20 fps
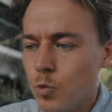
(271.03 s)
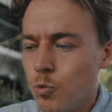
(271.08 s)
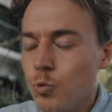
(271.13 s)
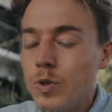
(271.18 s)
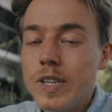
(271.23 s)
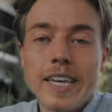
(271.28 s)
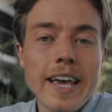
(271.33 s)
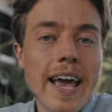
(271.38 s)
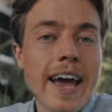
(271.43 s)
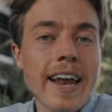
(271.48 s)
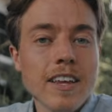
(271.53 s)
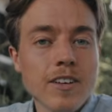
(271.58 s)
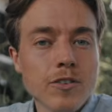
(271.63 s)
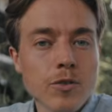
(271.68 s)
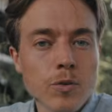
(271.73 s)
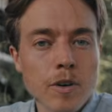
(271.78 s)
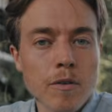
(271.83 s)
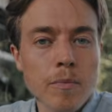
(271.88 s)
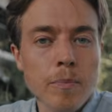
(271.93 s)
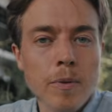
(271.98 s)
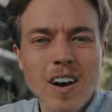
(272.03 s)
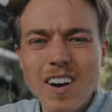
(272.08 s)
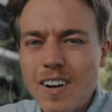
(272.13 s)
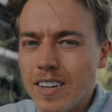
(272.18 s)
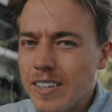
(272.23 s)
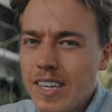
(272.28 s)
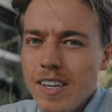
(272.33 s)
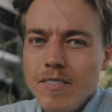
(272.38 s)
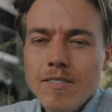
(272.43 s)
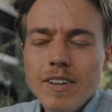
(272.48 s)
Really any sort of
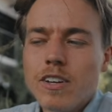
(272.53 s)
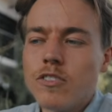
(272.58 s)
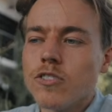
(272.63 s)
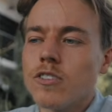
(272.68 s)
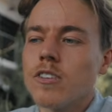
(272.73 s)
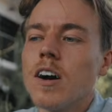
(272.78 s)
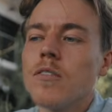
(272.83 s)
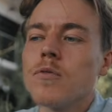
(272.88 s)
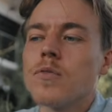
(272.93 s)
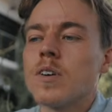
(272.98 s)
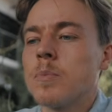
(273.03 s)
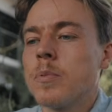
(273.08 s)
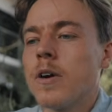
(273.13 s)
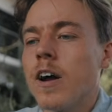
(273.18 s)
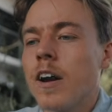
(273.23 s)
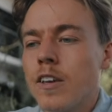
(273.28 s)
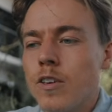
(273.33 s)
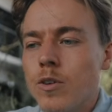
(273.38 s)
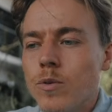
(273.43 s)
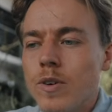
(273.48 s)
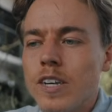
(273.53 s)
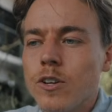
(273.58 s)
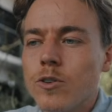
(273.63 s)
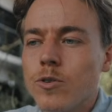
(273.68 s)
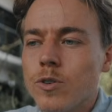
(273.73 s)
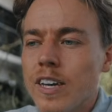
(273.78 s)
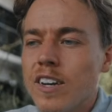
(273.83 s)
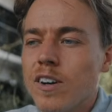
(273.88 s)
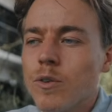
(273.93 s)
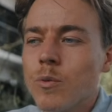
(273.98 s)
product, even a software product, you can
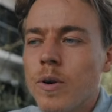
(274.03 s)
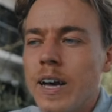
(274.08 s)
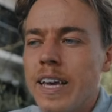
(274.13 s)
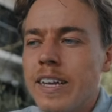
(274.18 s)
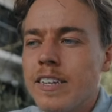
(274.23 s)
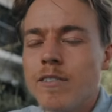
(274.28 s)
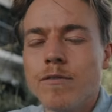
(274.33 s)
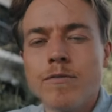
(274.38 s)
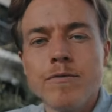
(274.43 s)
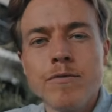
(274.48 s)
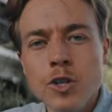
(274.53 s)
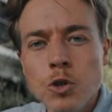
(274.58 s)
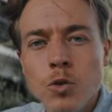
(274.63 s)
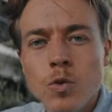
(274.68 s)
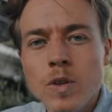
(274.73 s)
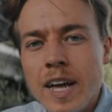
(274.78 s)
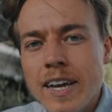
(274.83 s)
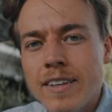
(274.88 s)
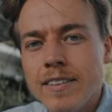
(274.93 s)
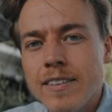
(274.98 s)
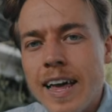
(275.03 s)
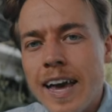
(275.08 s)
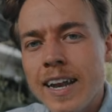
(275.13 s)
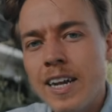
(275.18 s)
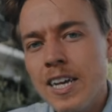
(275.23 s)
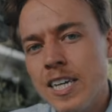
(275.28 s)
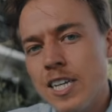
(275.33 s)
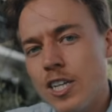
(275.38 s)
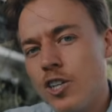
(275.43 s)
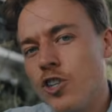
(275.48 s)
create a way to visualize that
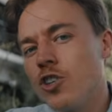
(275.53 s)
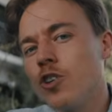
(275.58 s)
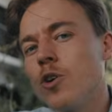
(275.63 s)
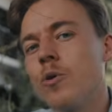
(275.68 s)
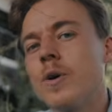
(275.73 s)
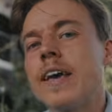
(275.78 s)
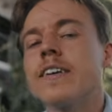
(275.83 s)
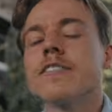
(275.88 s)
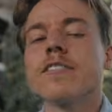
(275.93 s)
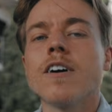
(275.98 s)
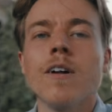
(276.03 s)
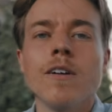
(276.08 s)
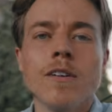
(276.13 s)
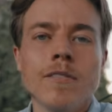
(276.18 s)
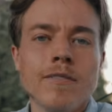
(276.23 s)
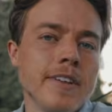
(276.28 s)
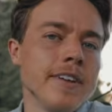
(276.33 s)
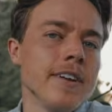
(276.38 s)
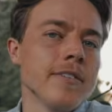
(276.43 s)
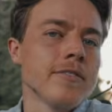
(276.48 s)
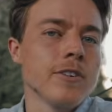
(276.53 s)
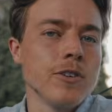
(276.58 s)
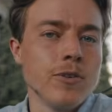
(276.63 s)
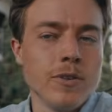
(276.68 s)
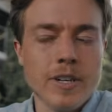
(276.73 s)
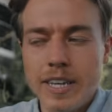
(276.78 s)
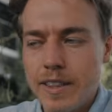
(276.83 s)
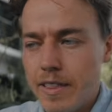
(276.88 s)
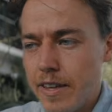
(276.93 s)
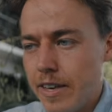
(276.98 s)
and showcase all of the different
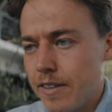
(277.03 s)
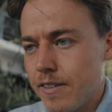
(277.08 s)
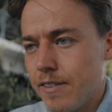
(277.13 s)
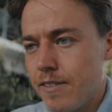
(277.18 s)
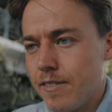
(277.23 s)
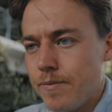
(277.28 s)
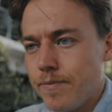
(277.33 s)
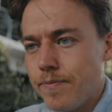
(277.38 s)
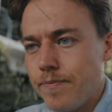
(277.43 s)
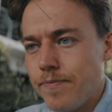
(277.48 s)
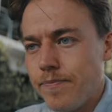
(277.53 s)
unique things.